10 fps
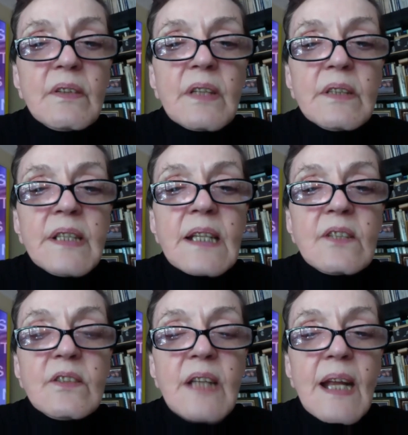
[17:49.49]
or
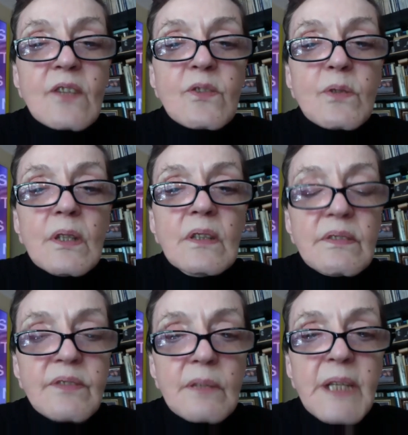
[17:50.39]
natural
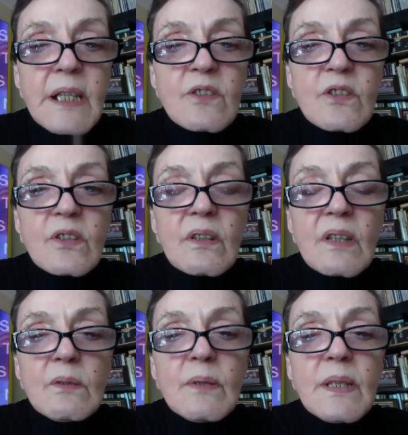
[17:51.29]
from nature,
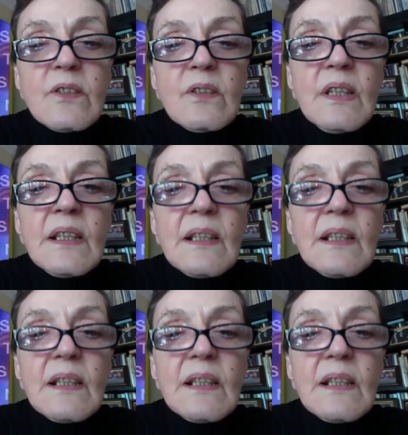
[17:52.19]
original,